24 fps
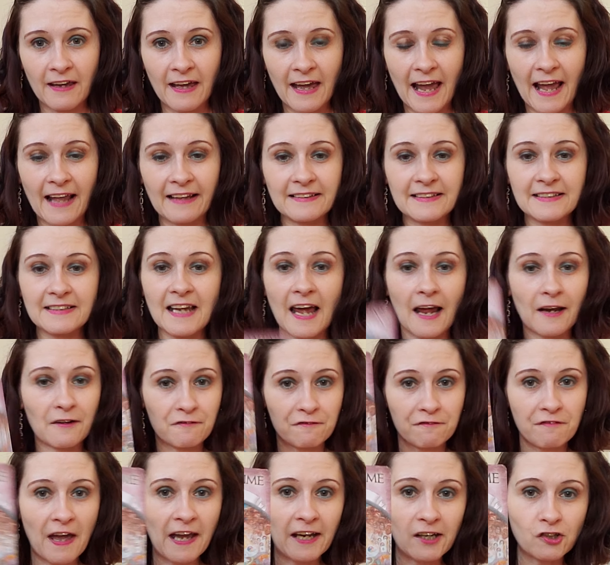Instead,
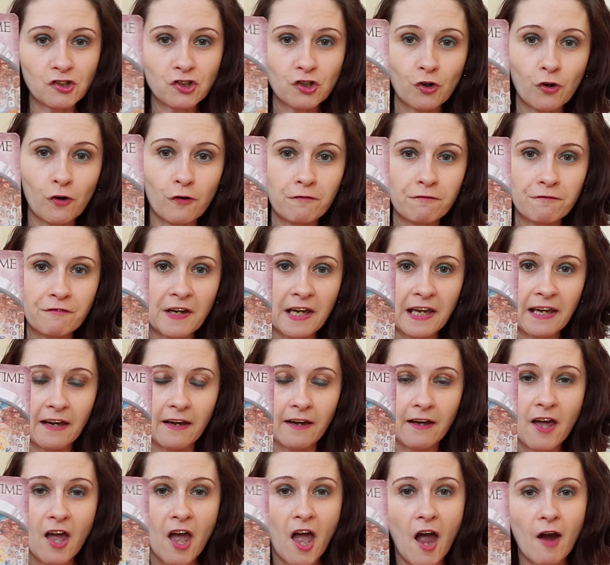face your
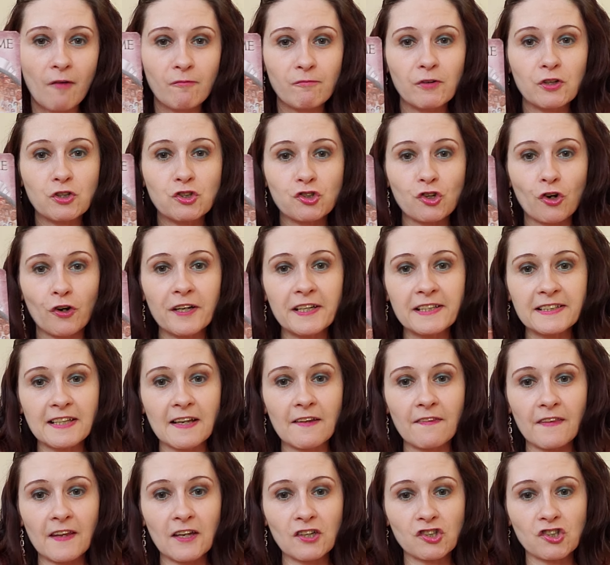fear and rejoice
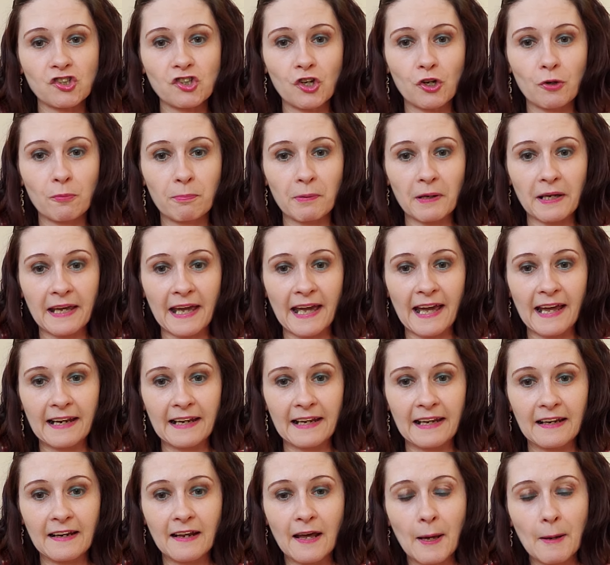in this new
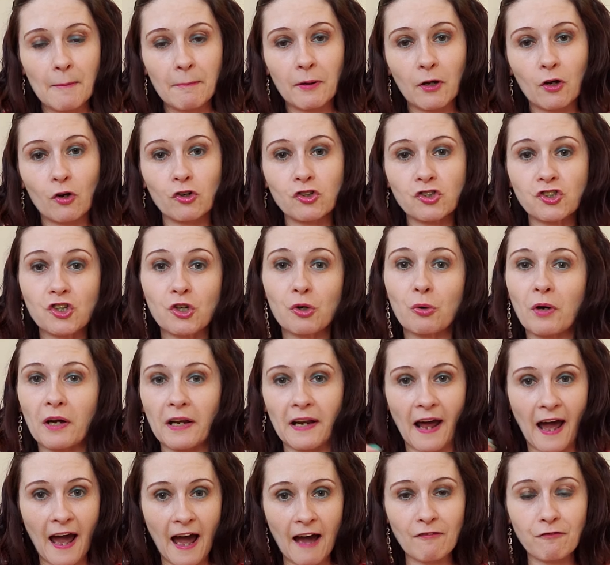beginning because you can
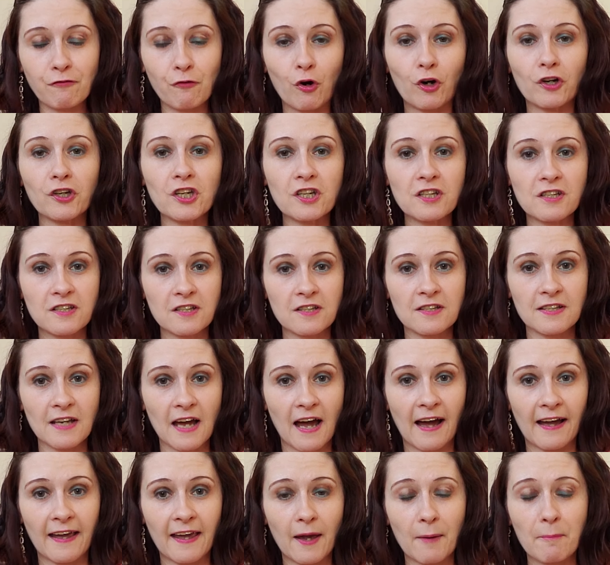have what you
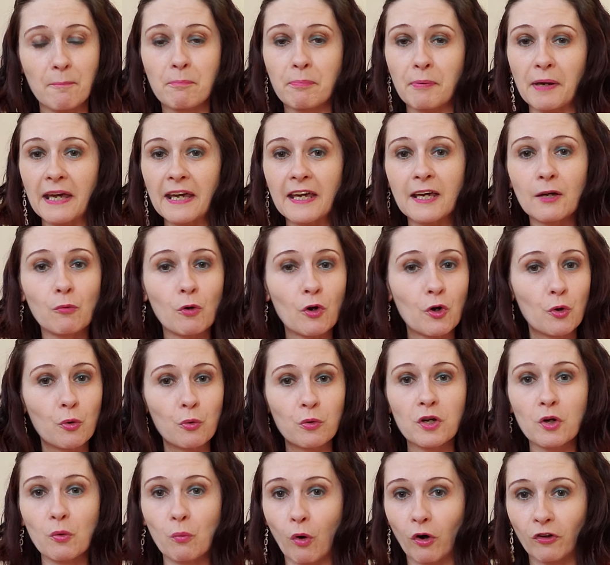desire, be who
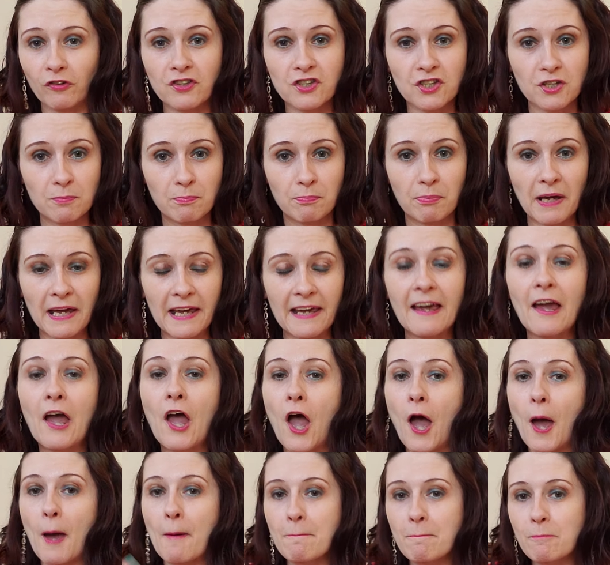you want to be,
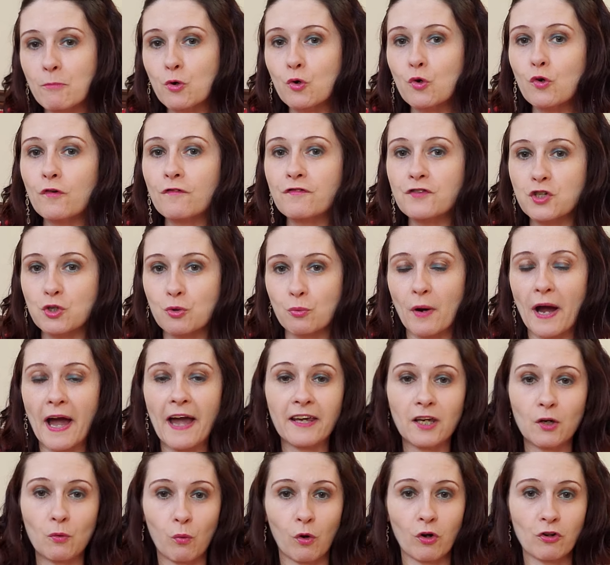and move to where
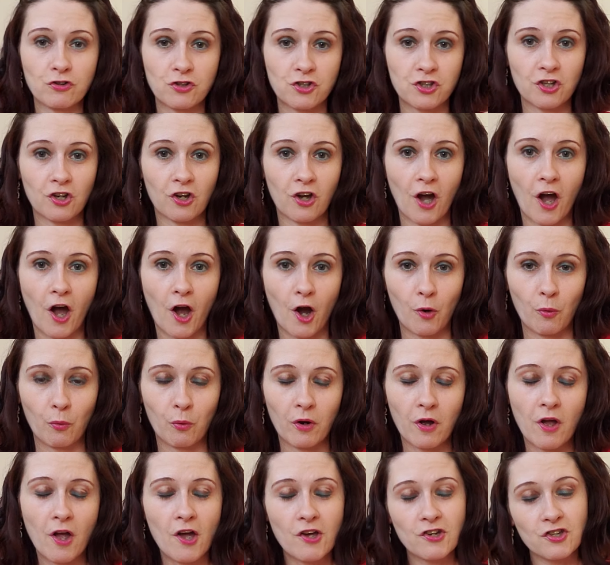you want to go.
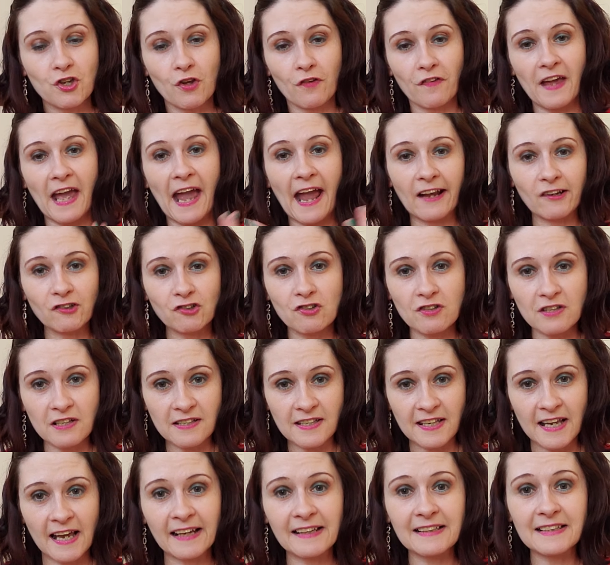So the angels are
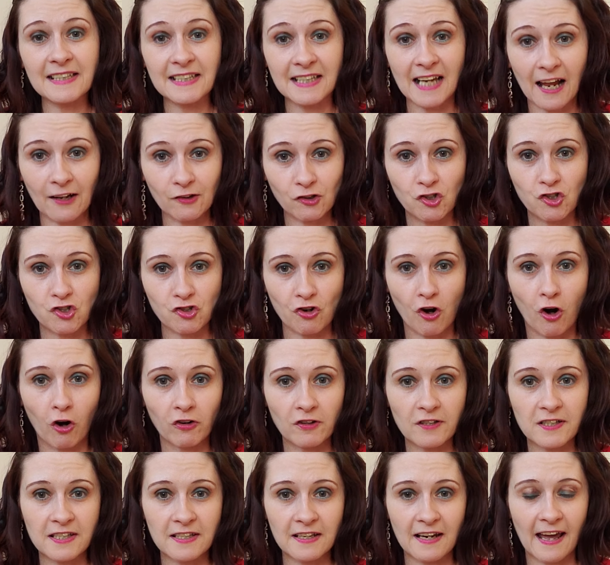saying stand
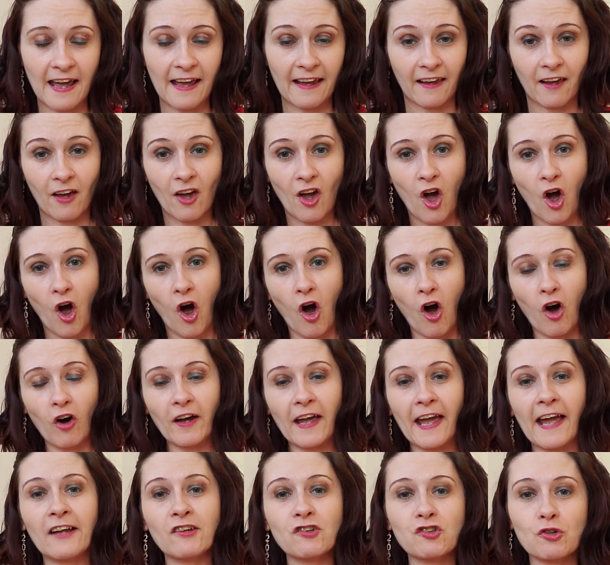strong today.
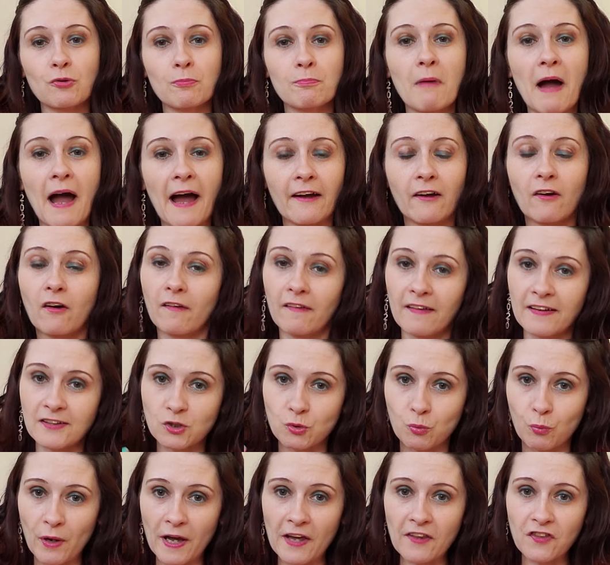Archangel Michael is
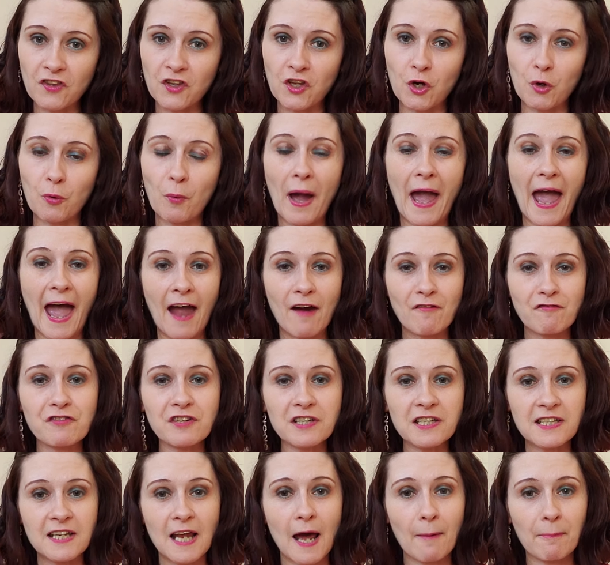with you every
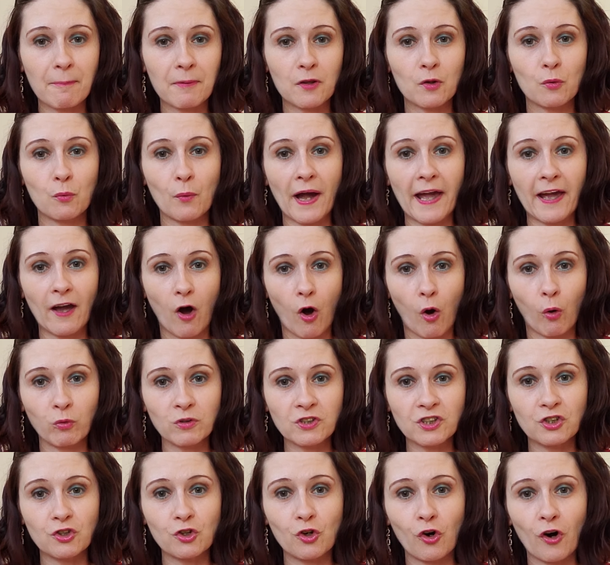step of the way,
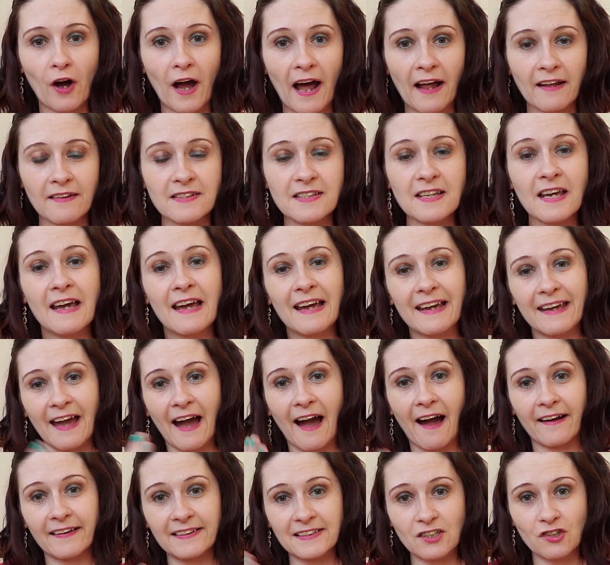holding your hand,
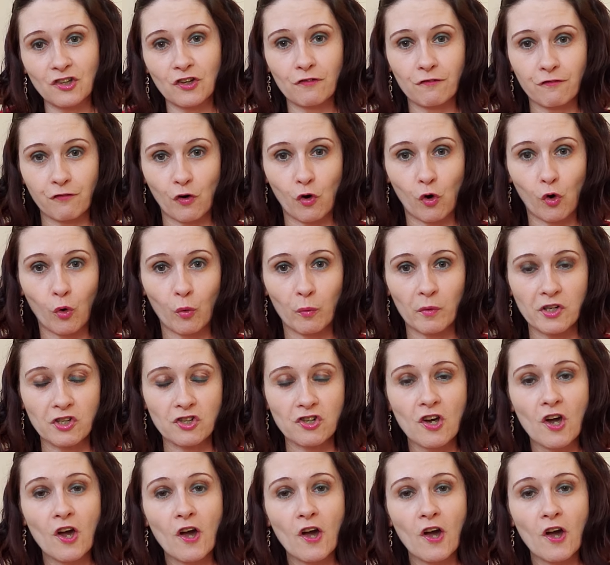guiding you forward,